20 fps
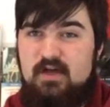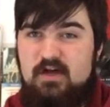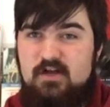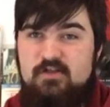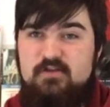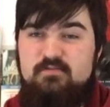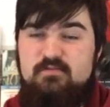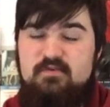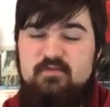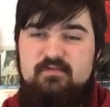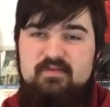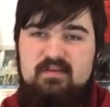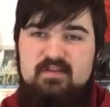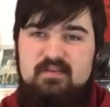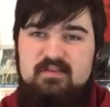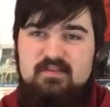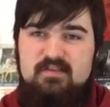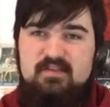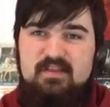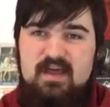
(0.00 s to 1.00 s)
other
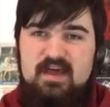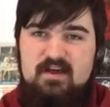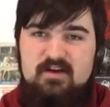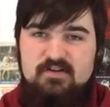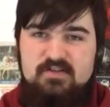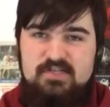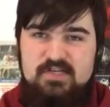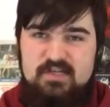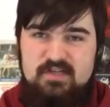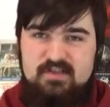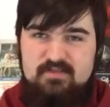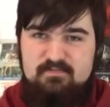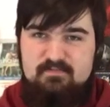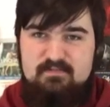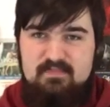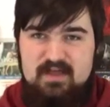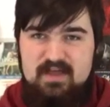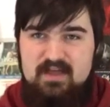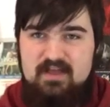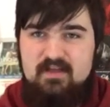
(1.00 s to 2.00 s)
movies that are just
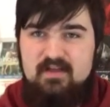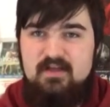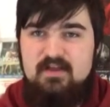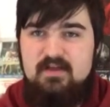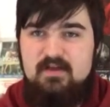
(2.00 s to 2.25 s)
meh.